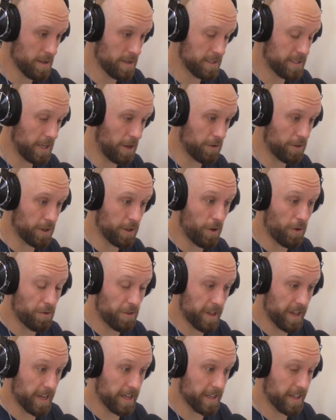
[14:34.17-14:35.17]

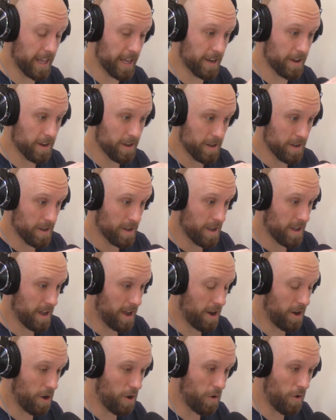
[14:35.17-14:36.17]
self-loathing, like,
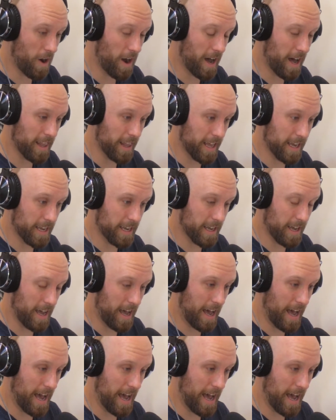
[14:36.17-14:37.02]
oh, like,